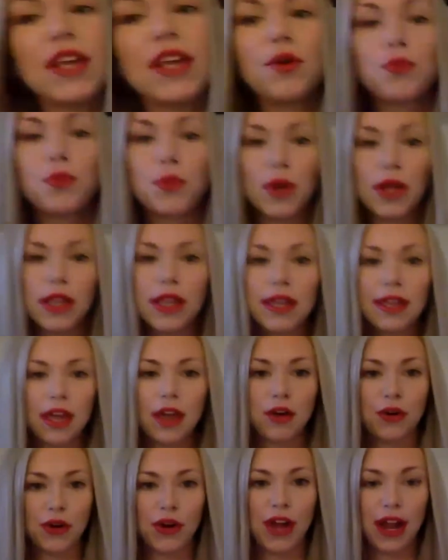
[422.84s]
really
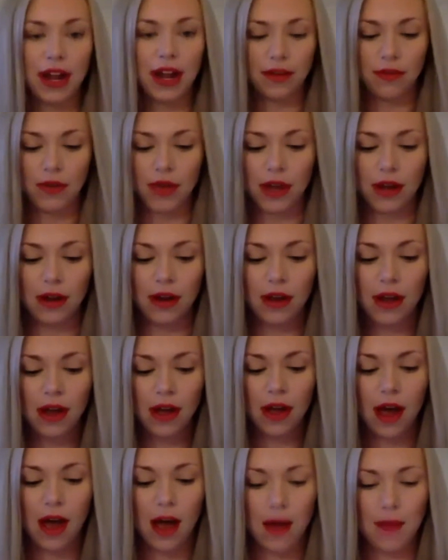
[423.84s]
get creative and
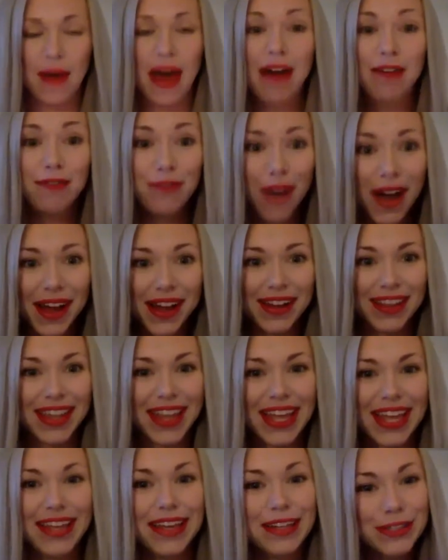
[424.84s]
have fun.
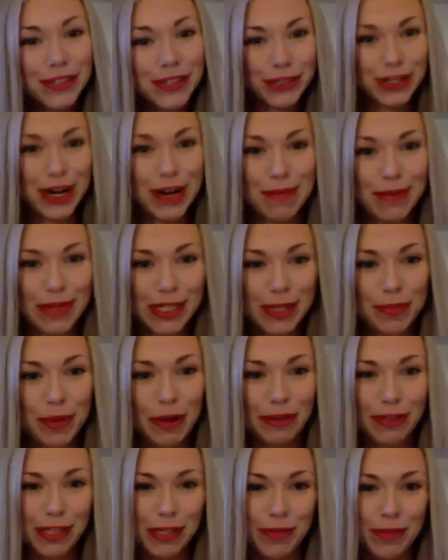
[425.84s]
Instagram is
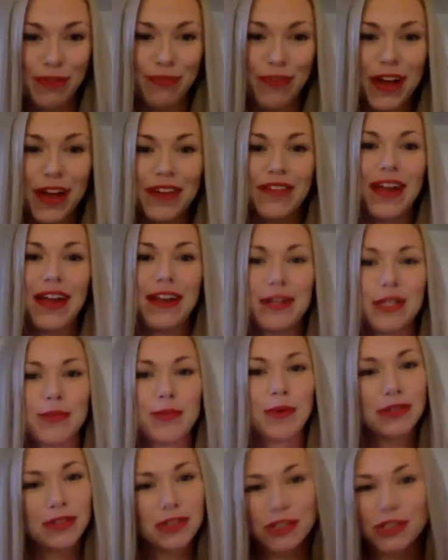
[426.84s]
supposed to be fun, right? You're
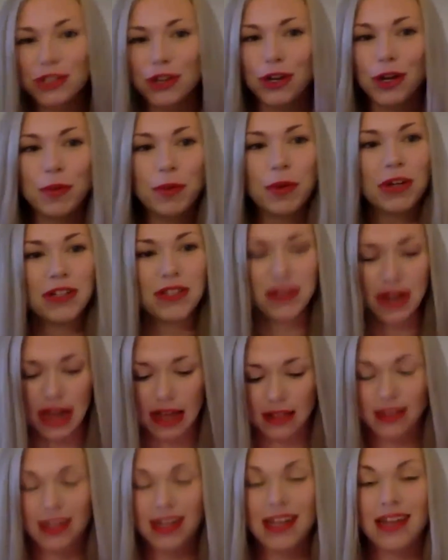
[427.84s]
supposed to show your
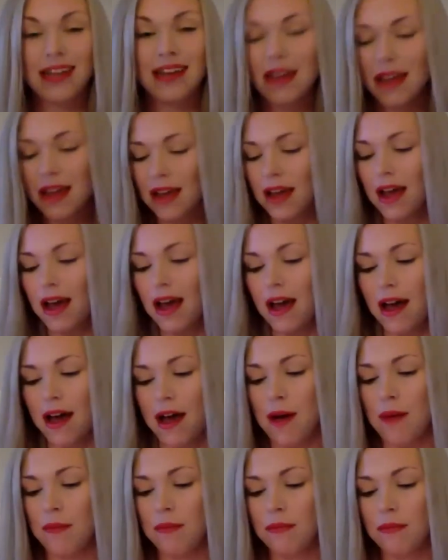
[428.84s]
personality.
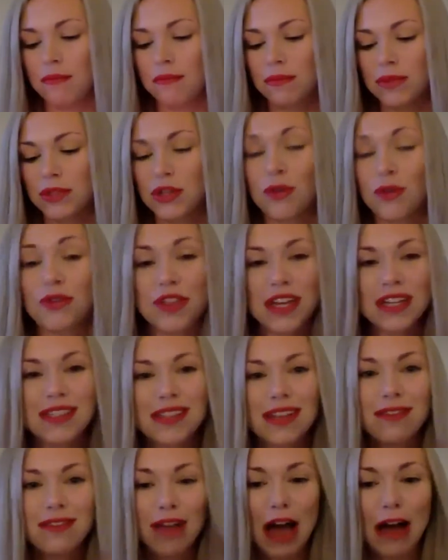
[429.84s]
So this
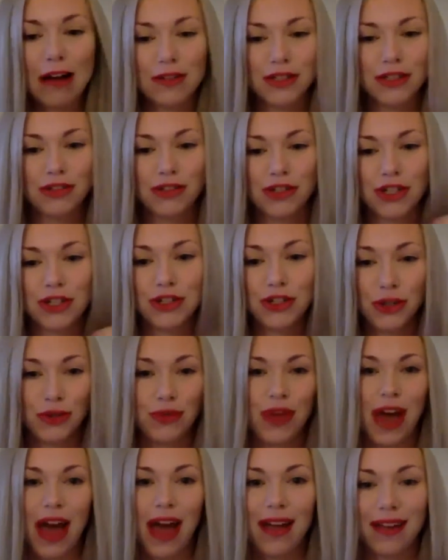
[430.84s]
allows you to do
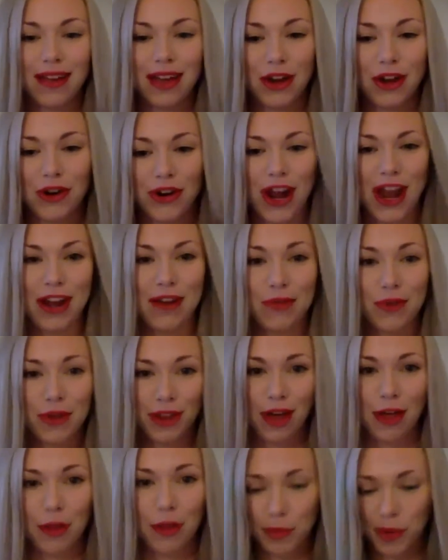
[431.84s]
that and get creative with
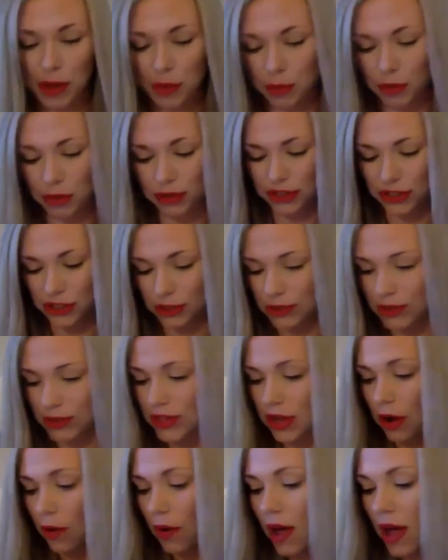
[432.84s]
other people too.
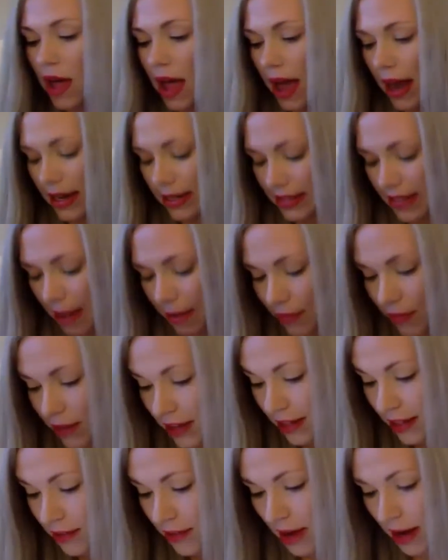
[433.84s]
So I
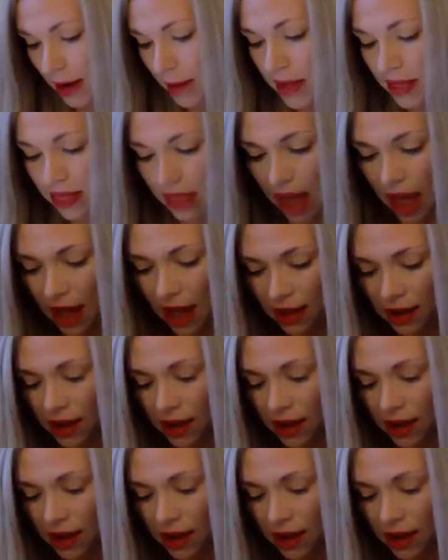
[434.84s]
definitely recommend that.